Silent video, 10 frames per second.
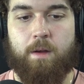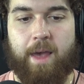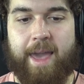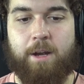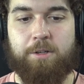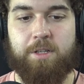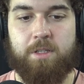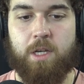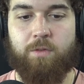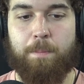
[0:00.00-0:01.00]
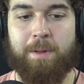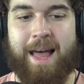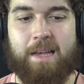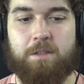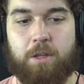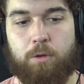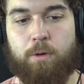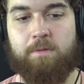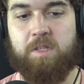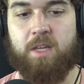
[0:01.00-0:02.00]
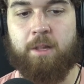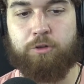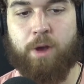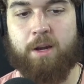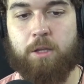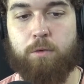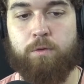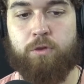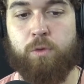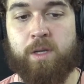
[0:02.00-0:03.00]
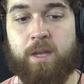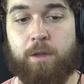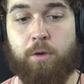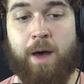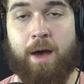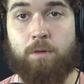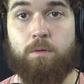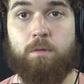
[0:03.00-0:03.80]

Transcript: Anderson Silva blasts the UFC. They try to use you and kick you out.